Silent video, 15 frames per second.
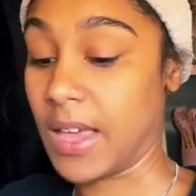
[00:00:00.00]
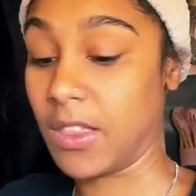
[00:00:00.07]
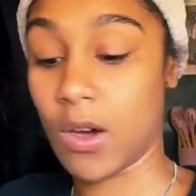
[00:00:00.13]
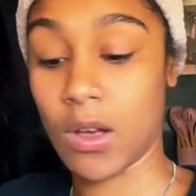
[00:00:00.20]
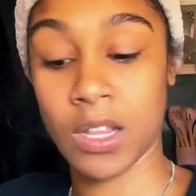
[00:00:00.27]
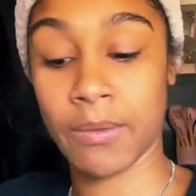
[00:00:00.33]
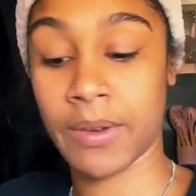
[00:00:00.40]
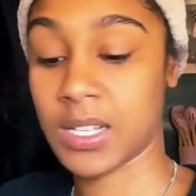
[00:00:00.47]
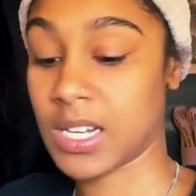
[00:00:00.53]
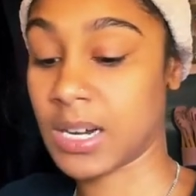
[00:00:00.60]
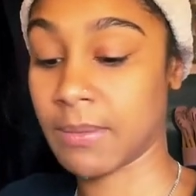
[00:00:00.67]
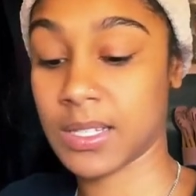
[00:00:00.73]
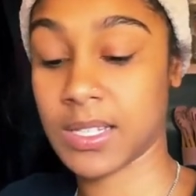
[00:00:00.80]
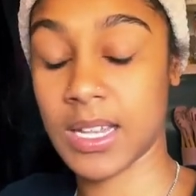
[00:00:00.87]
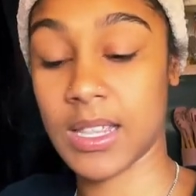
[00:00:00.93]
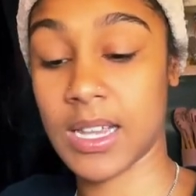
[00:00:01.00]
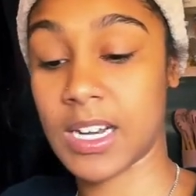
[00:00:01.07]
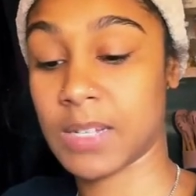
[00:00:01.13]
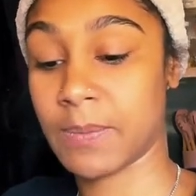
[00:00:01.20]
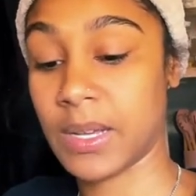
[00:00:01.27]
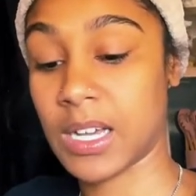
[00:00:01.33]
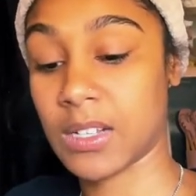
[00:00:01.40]
And the only reason I'm going to say
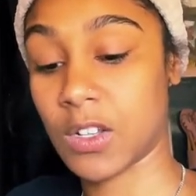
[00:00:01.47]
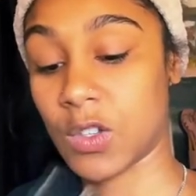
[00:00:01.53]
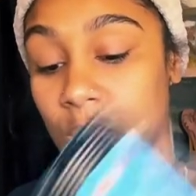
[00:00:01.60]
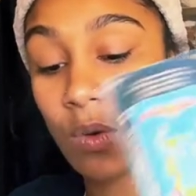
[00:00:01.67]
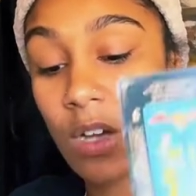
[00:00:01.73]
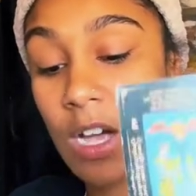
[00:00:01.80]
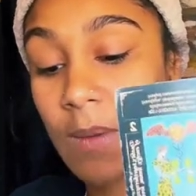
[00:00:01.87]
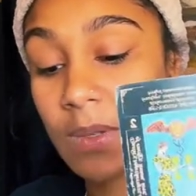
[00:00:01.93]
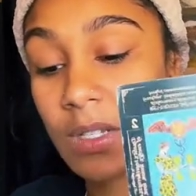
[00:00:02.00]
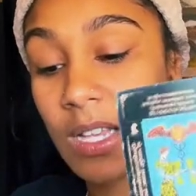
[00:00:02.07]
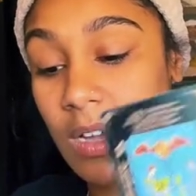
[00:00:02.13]
that is because the 2 of Cups